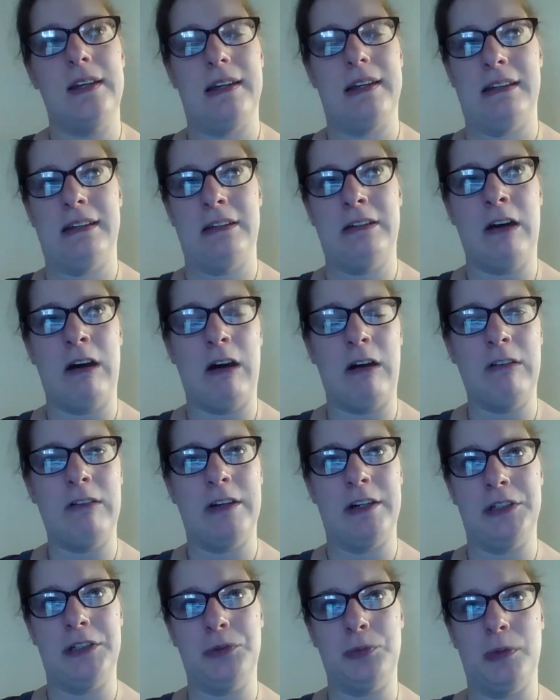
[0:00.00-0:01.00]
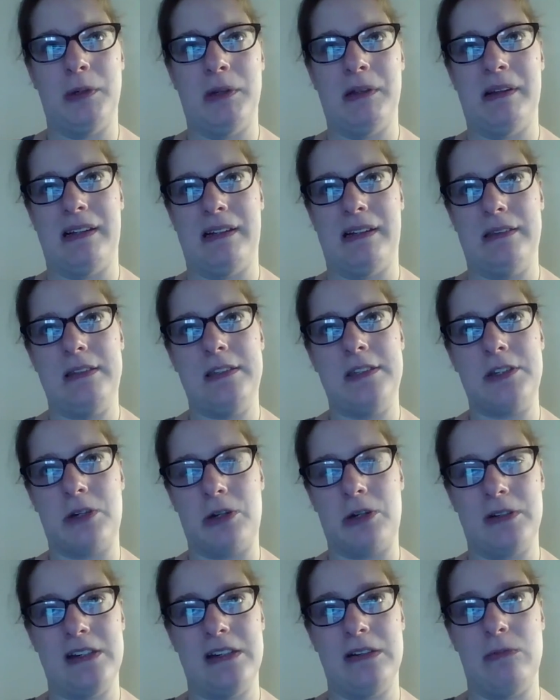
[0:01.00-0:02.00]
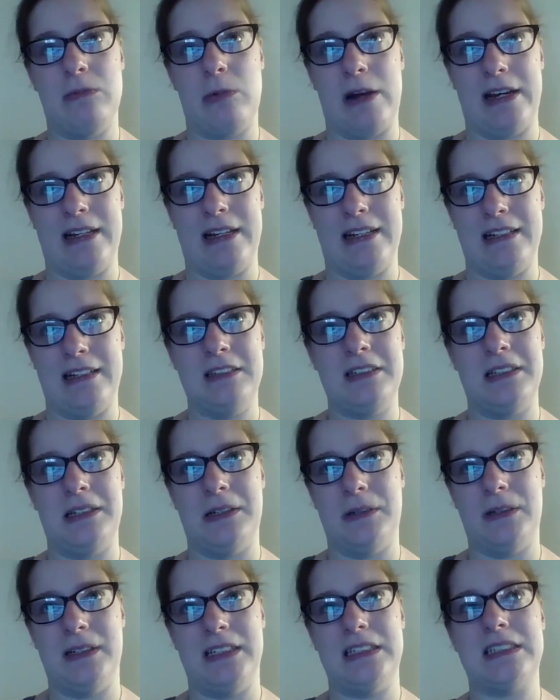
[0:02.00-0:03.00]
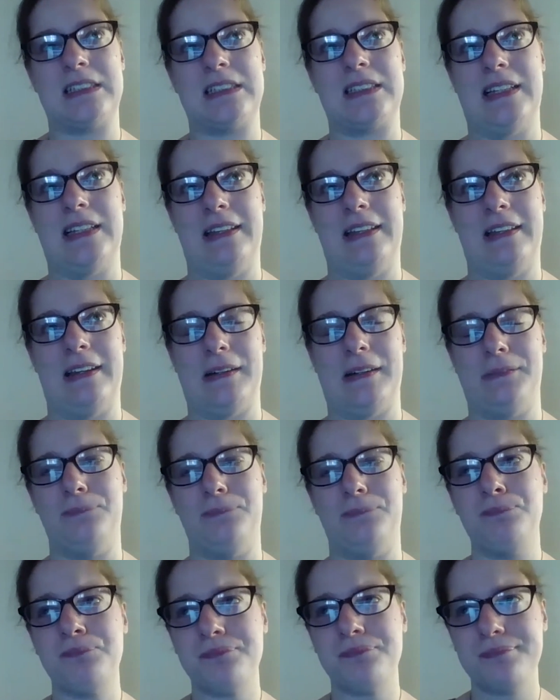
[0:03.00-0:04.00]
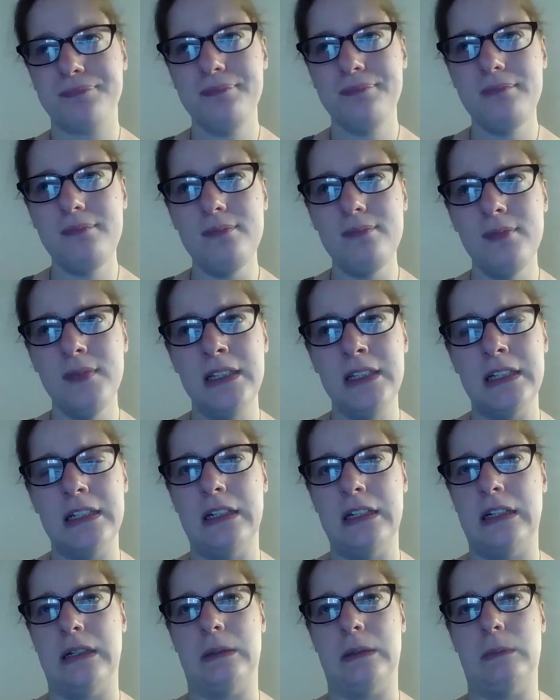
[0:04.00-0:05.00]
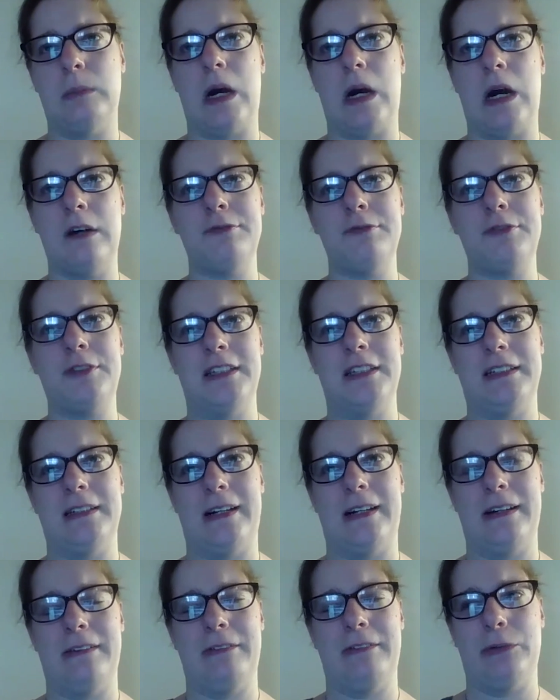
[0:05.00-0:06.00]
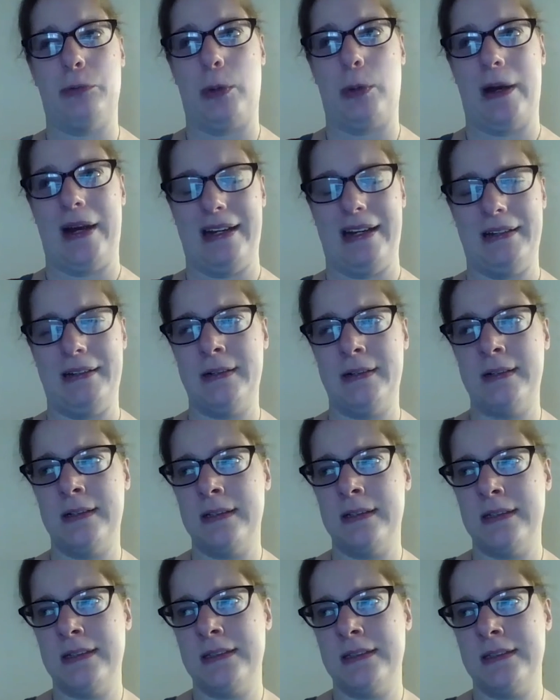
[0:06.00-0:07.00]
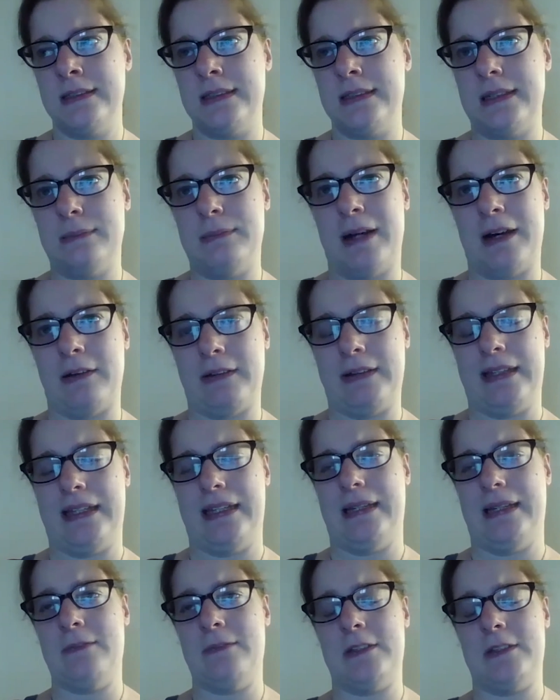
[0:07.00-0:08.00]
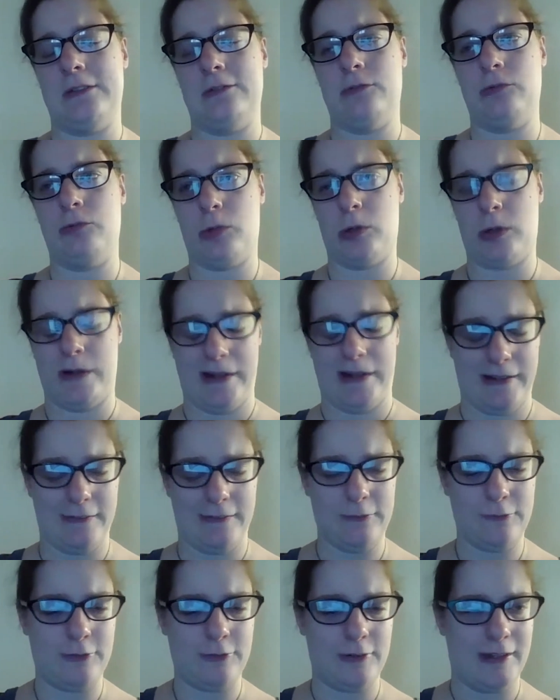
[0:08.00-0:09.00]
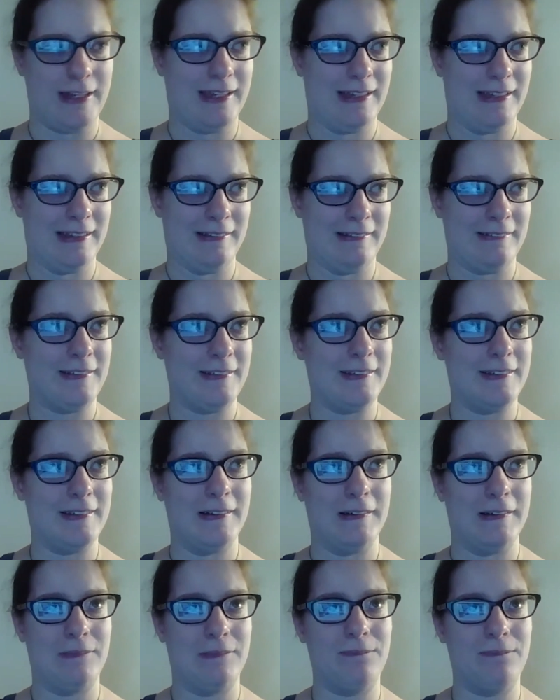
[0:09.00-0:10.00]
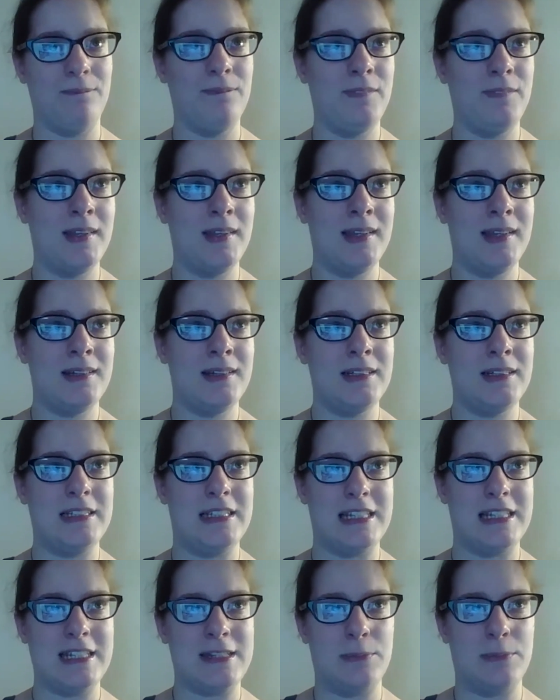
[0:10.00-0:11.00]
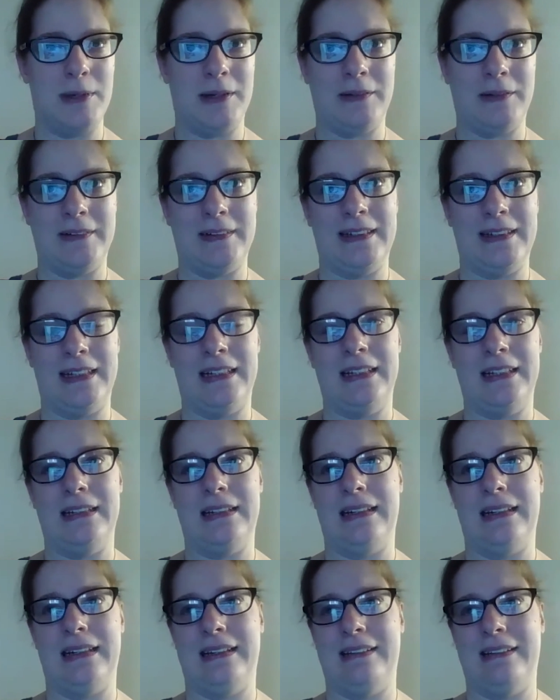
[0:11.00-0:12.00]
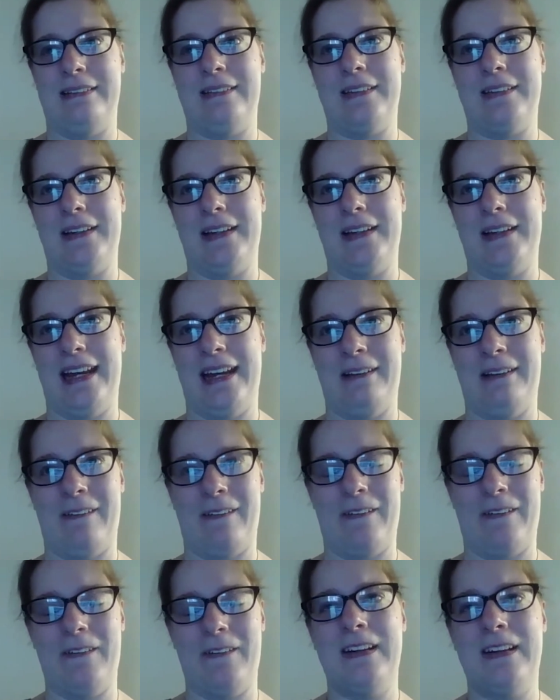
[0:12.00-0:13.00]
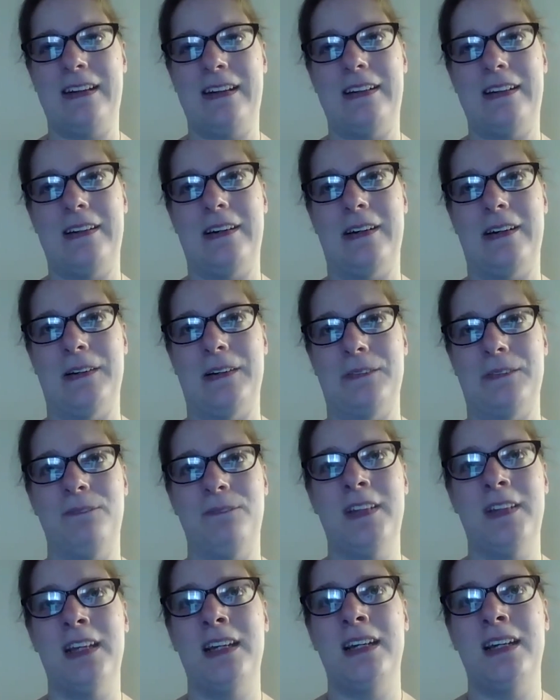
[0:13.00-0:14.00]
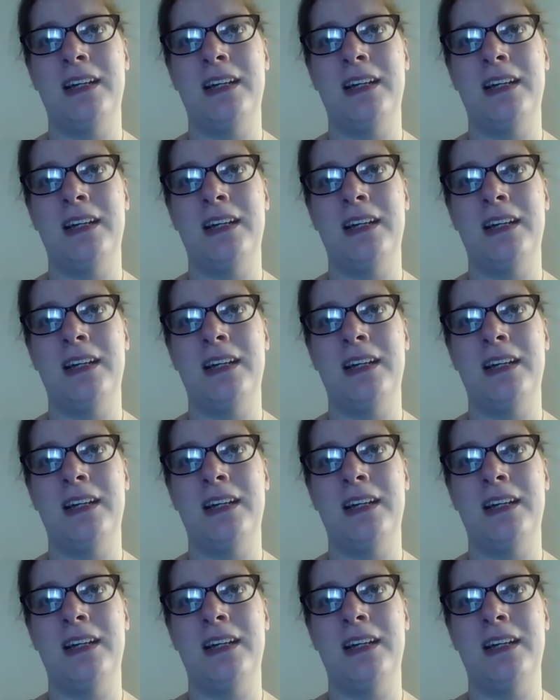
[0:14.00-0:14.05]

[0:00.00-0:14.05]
in college when I started writing seriously that um, often I would write about themes of grief and um, disability and anger. Um,